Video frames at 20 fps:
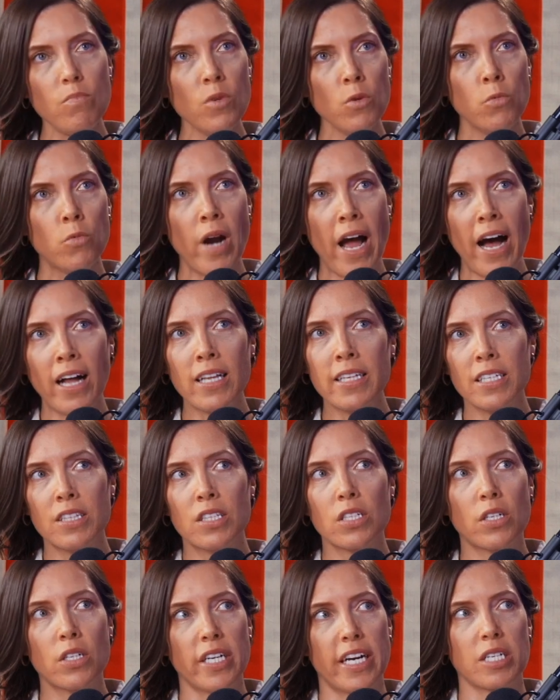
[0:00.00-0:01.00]
rallied the
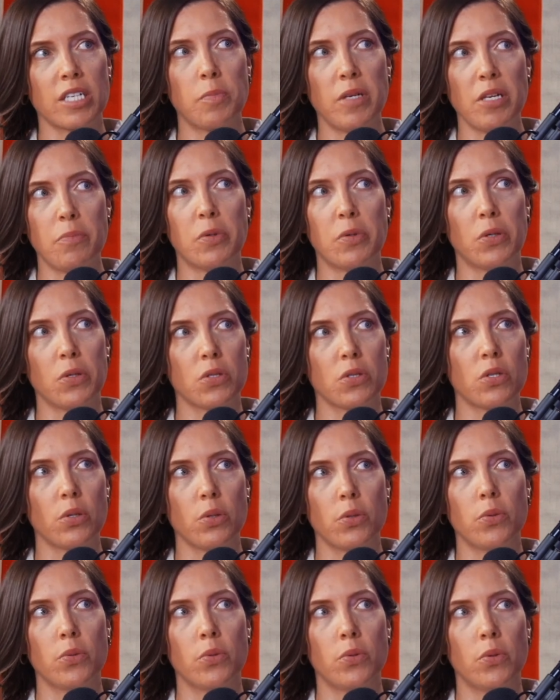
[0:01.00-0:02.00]
correct people
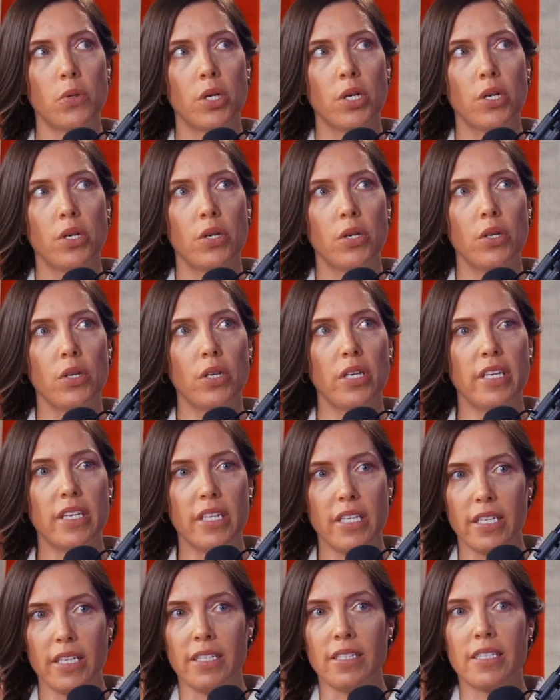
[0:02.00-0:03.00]
to
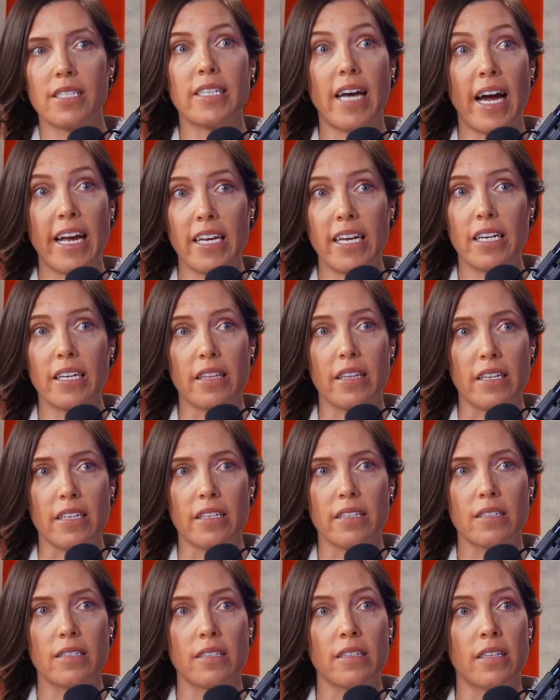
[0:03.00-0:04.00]
incite
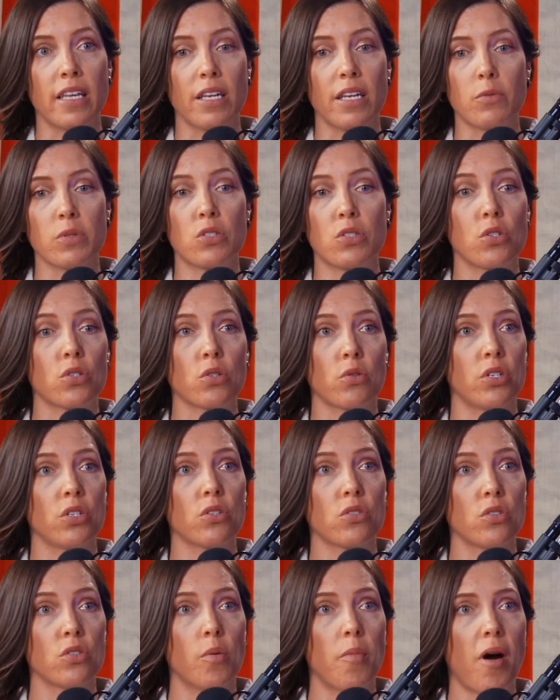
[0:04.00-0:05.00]
this, that it was just going to
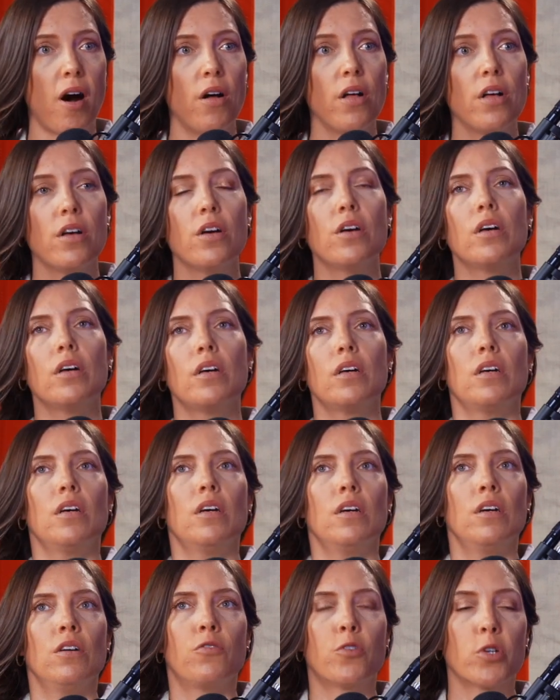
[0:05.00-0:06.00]
snowball.
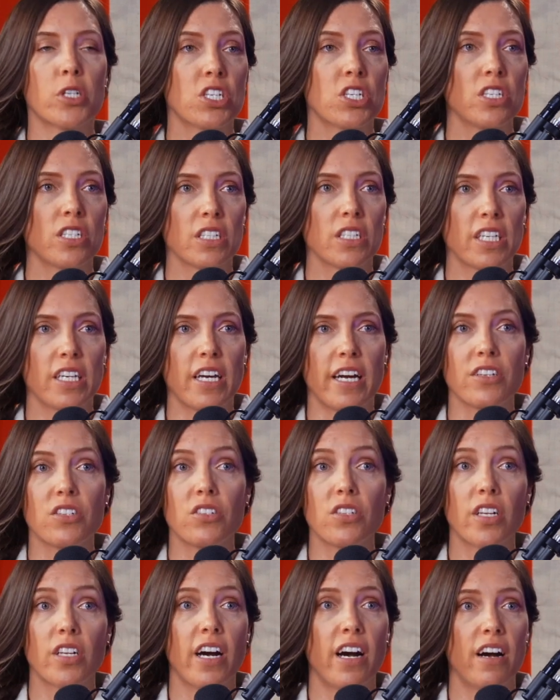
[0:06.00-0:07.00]
Fortunately, I
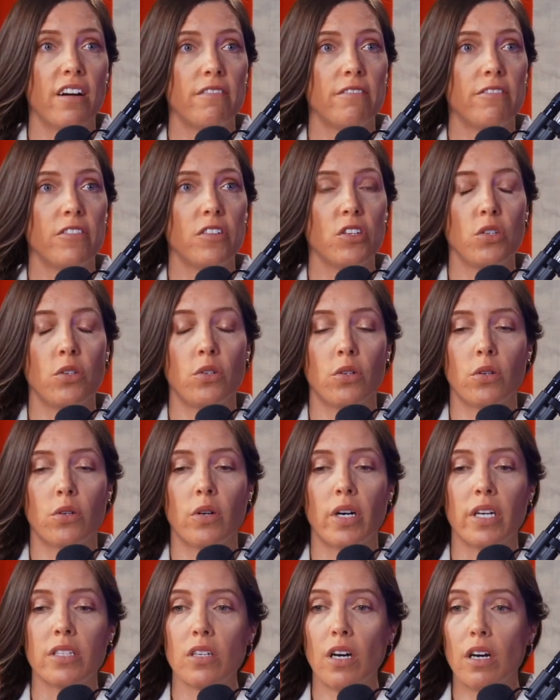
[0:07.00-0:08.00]
still have,
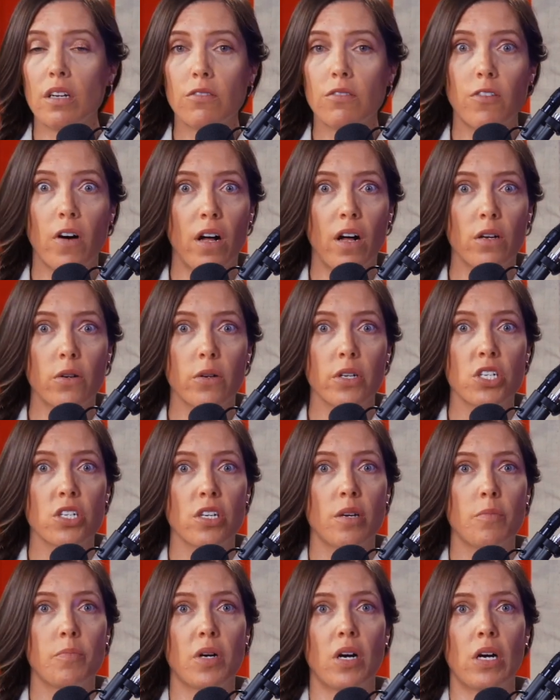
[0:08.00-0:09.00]
a ton of
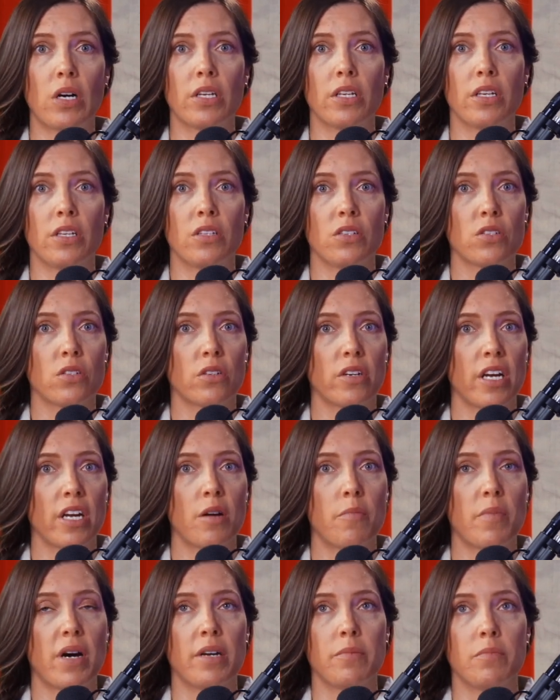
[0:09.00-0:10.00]
followership on
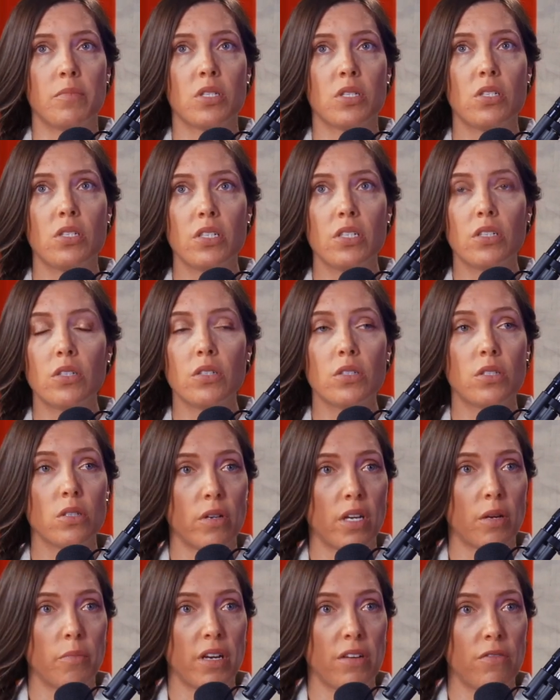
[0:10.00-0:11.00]
Instagram. I'm still
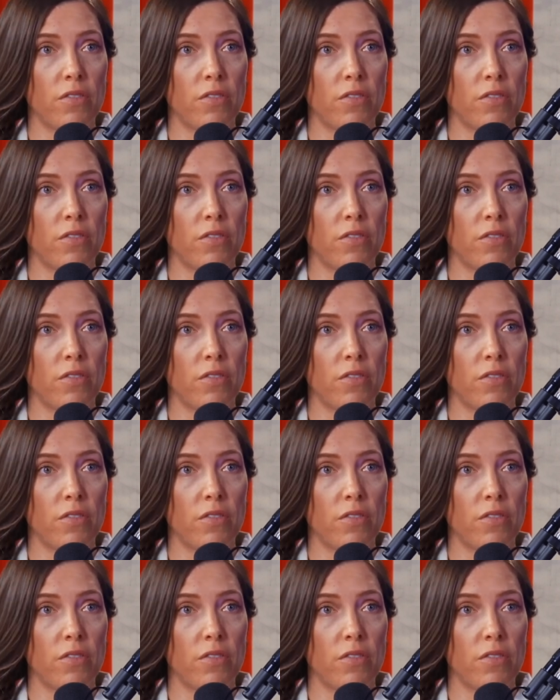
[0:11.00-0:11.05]
doing my